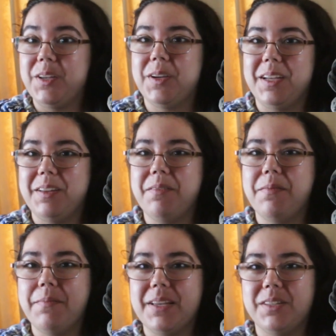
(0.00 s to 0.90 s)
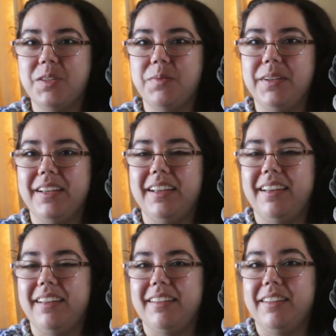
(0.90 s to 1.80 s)
you can message me
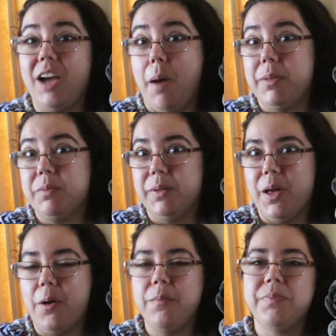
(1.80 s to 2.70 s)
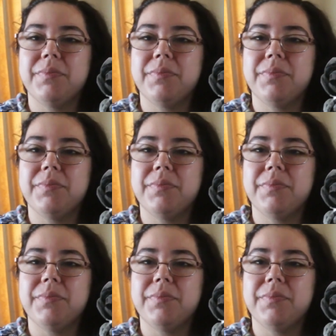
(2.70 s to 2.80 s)
in the comments below.